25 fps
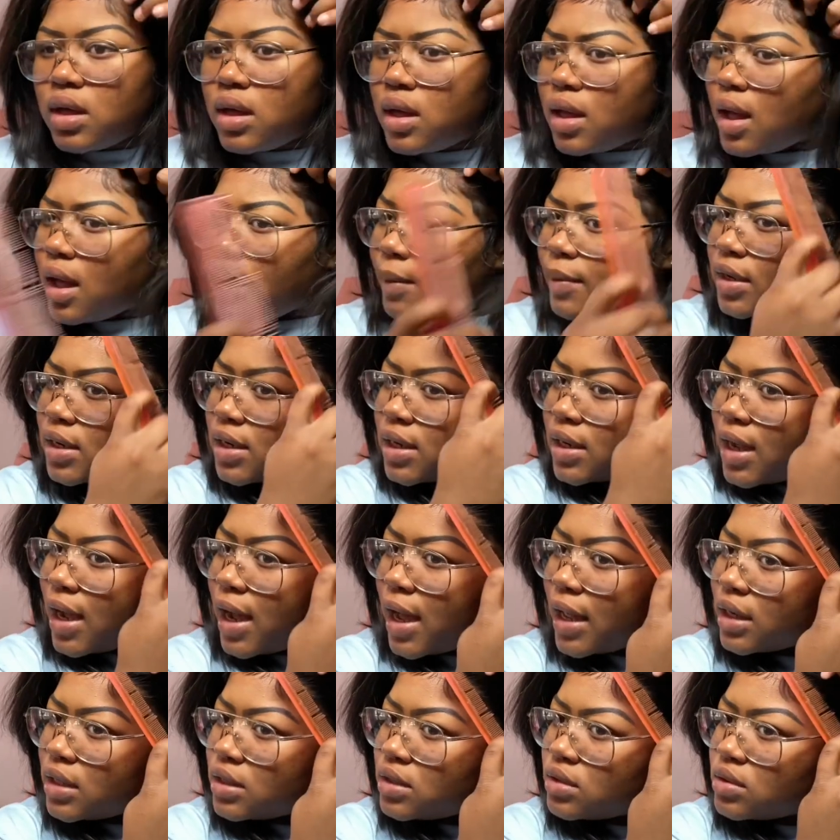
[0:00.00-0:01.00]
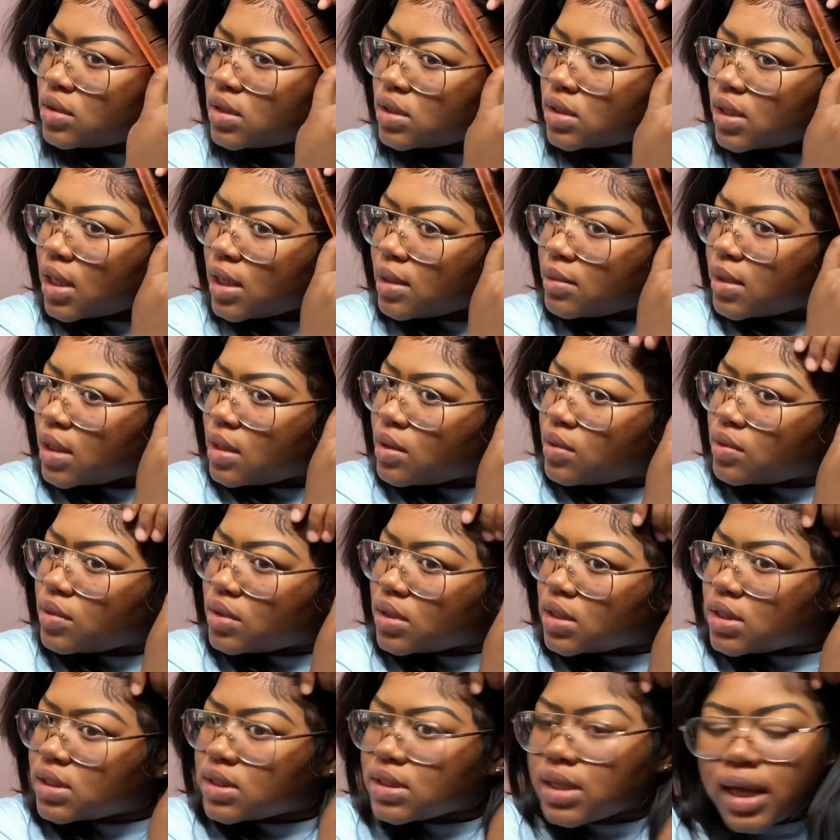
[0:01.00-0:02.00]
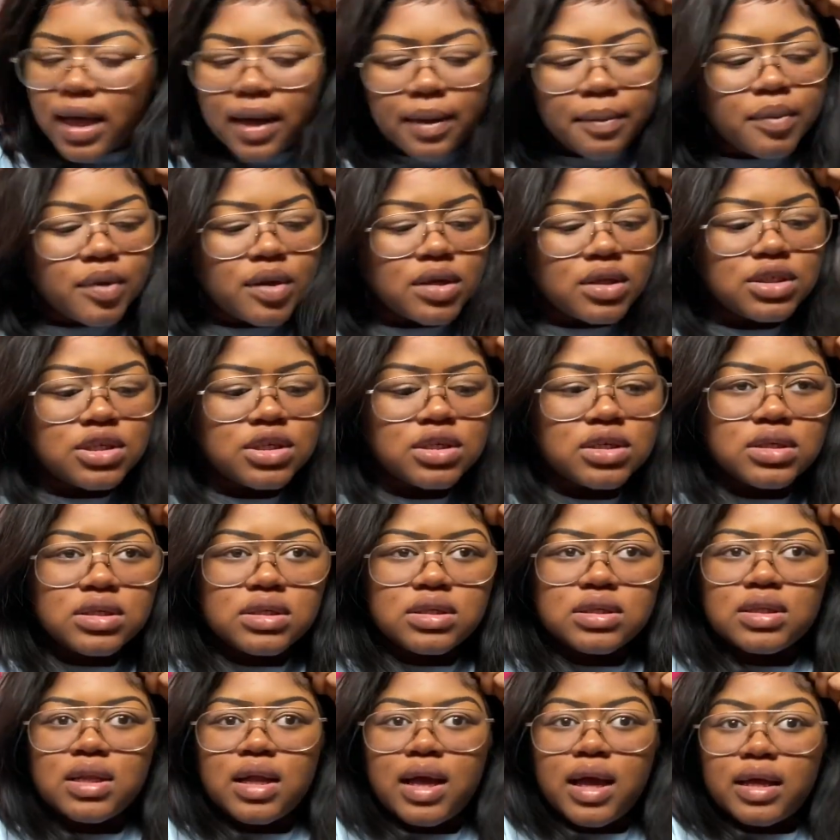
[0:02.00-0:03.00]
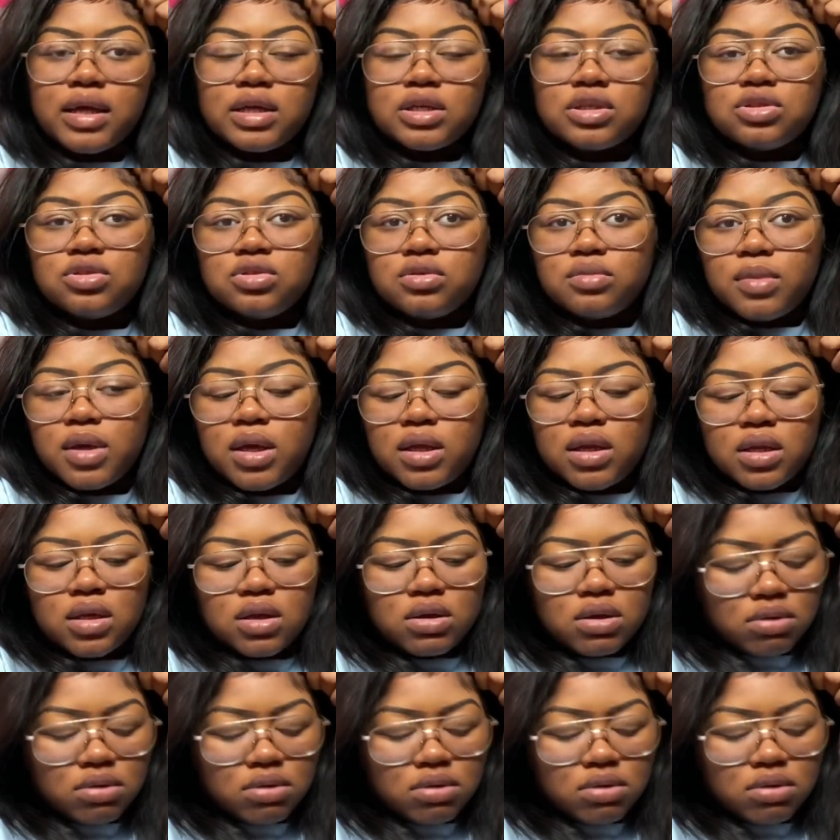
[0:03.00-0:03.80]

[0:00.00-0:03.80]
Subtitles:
I'm gonna kind of do the same thing on this side, but just not as dramatic.